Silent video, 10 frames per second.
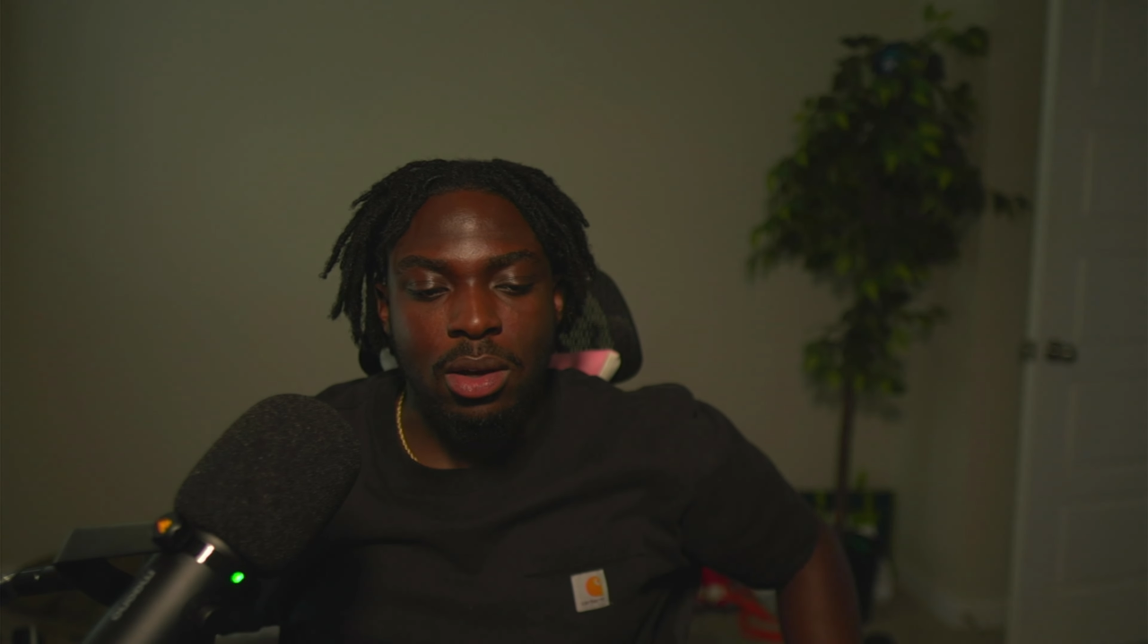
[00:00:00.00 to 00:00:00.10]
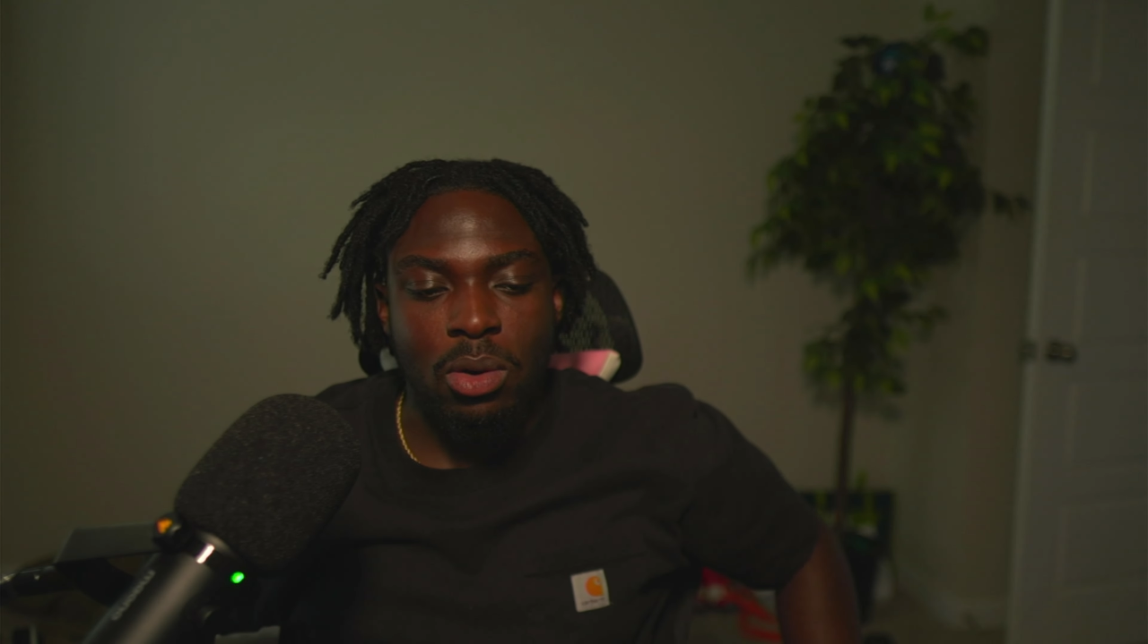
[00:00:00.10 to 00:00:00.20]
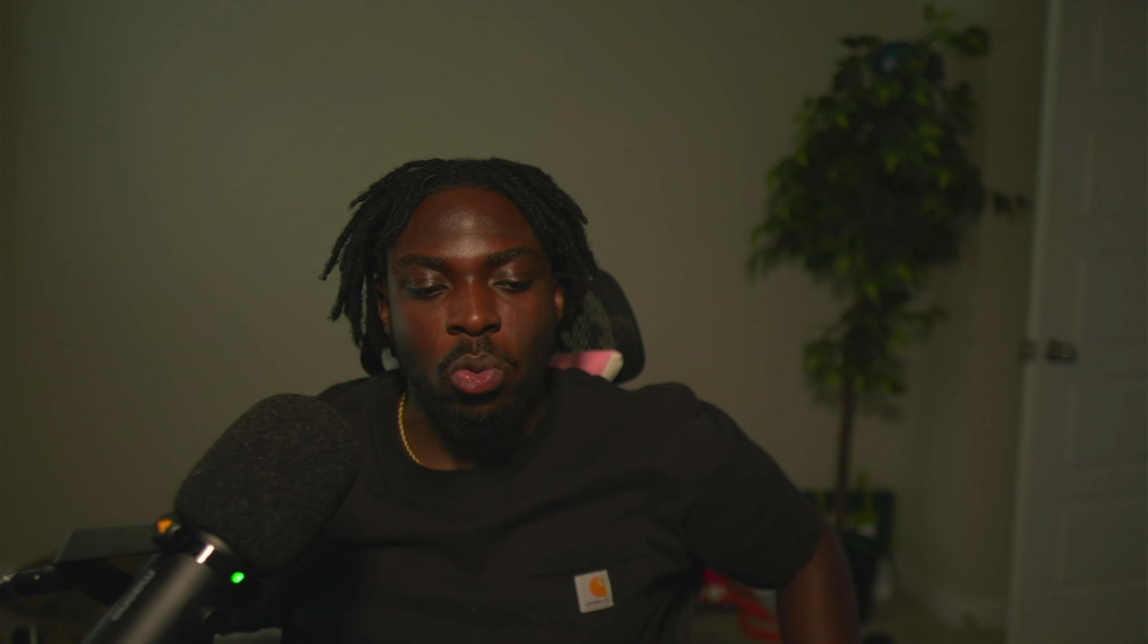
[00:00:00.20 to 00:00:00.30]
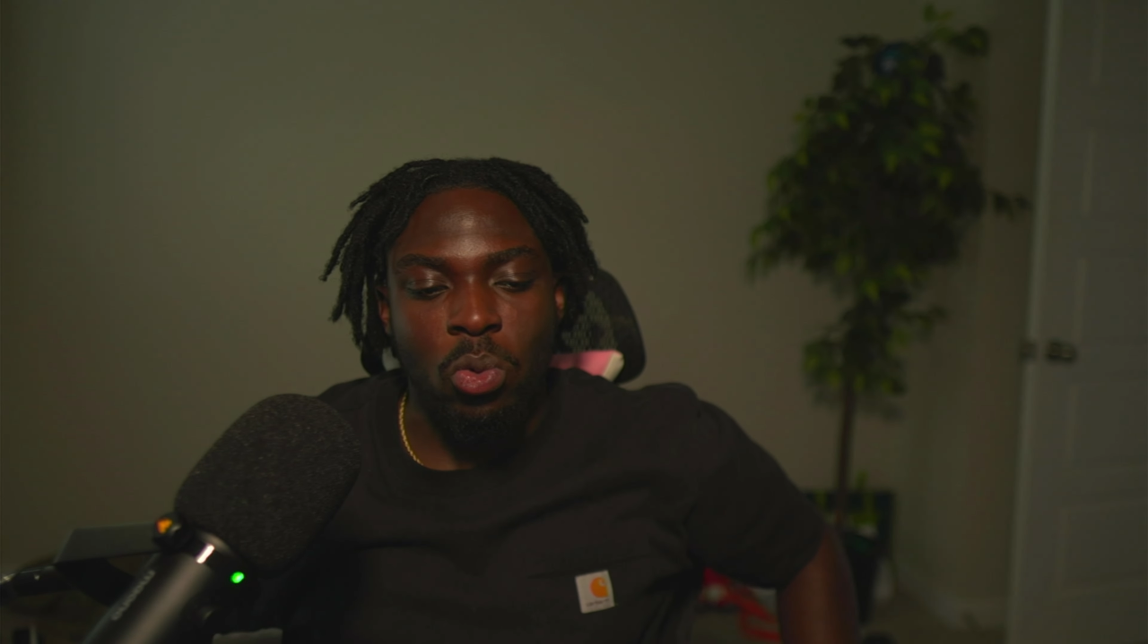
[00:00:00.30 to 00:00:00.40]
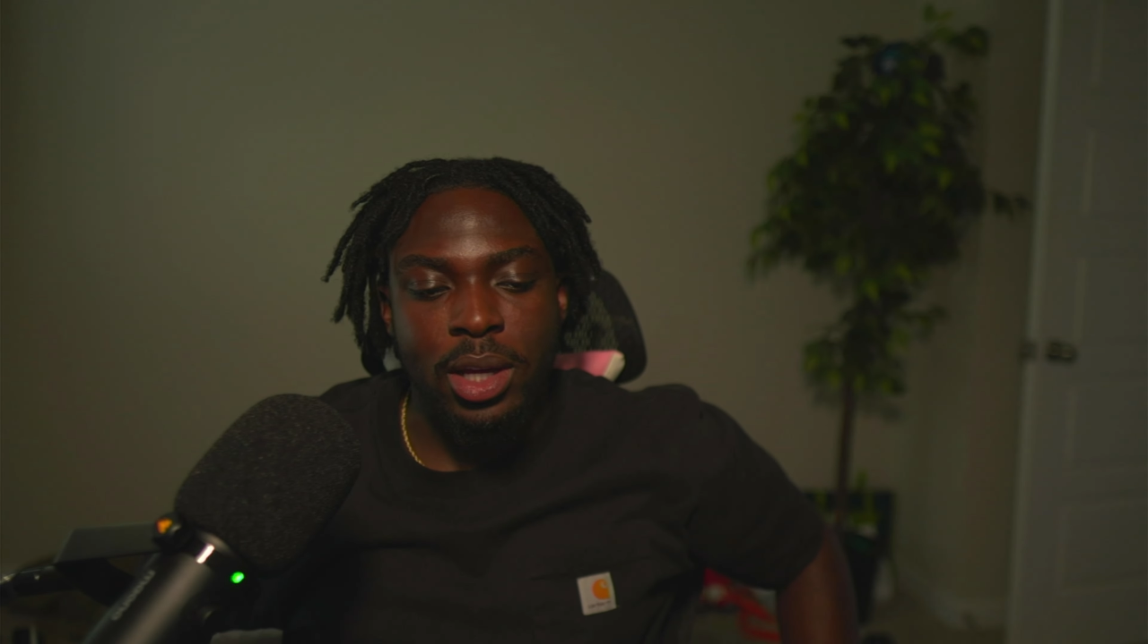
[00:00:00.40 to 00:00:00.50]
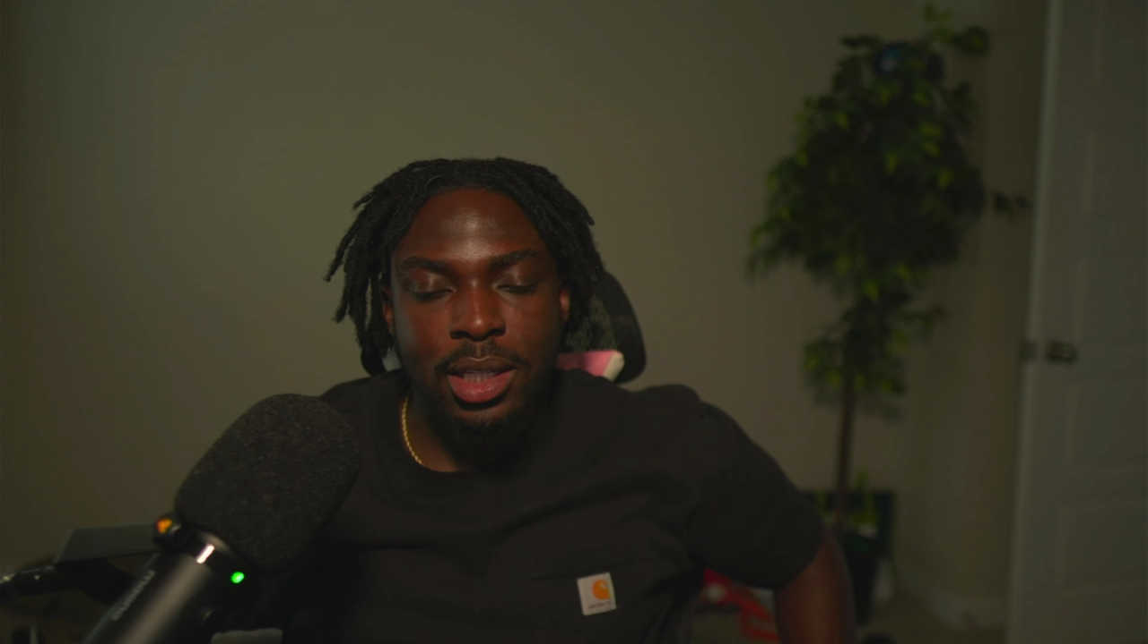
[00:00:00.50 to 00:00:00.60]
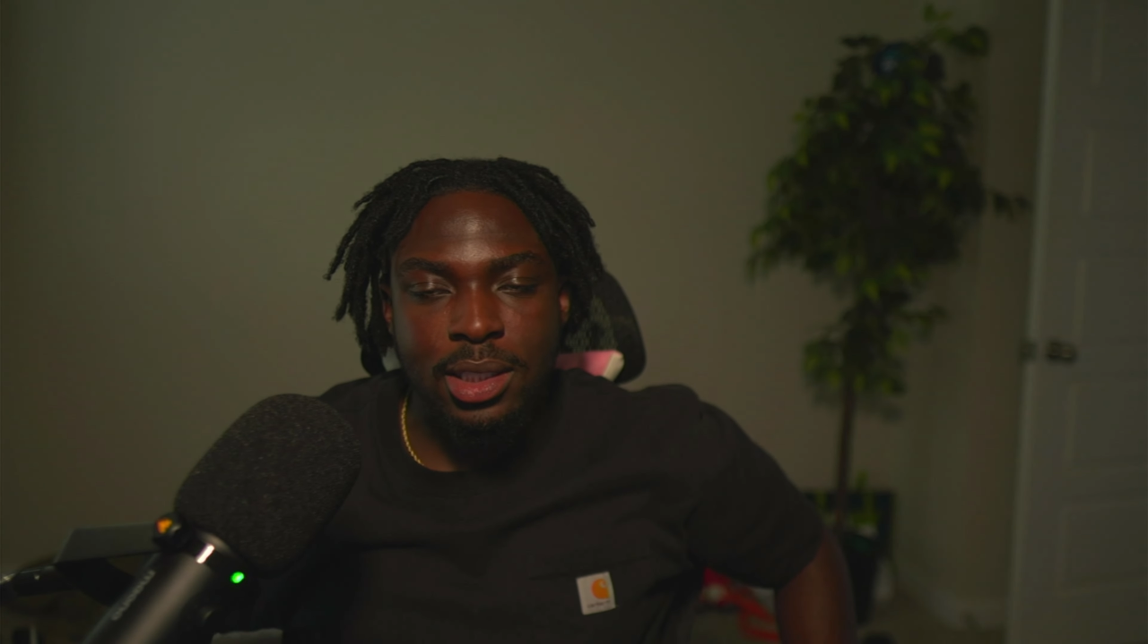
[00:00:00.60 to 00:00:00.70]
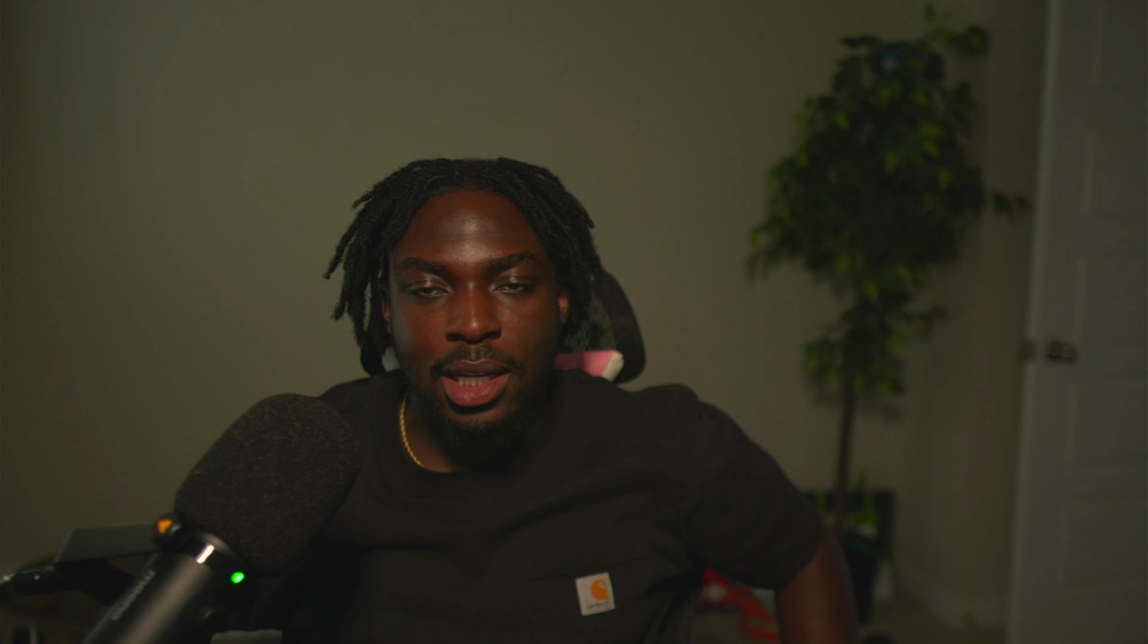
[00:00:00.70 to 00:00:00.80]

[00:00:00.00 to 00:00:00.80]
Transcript: wanting to